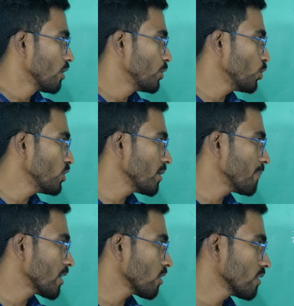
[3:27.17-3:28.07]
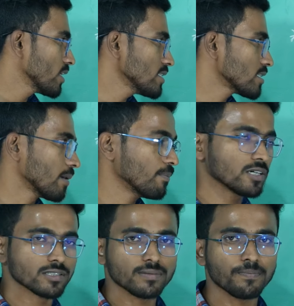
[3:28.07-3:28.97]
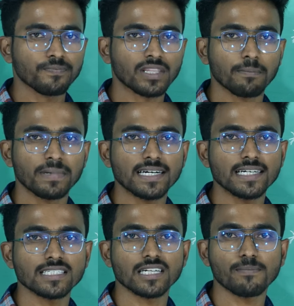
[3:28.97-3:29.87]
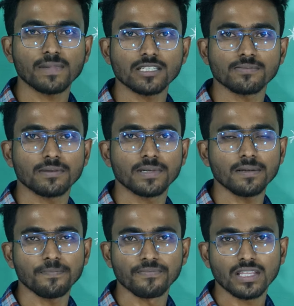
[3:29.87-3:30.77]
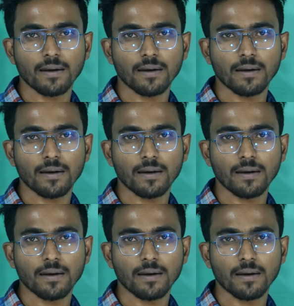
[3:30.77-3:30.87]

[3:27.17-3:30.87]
Don't depend on these numbers because numbers may be